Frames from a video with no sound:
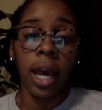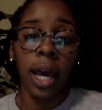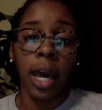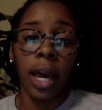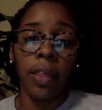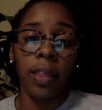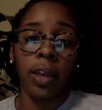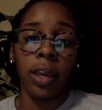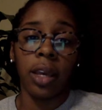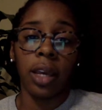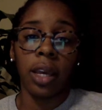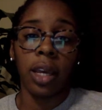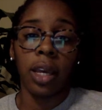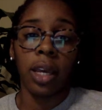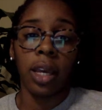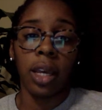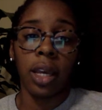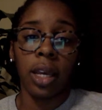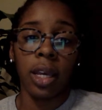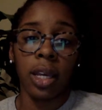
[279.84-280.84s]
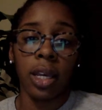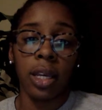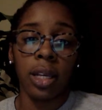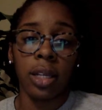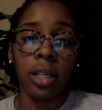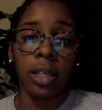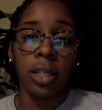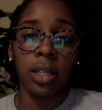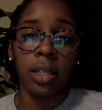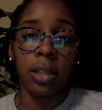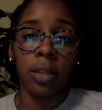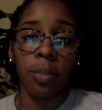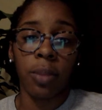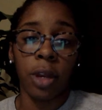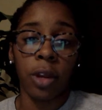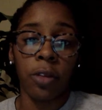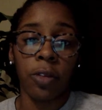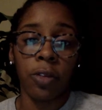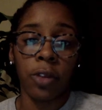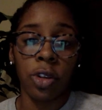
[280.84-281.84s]
I think it is
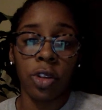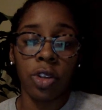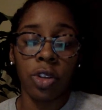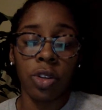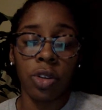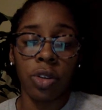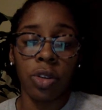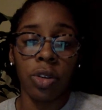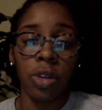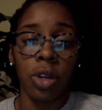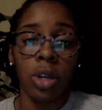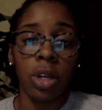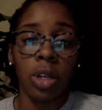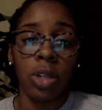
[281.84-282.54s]
beneficial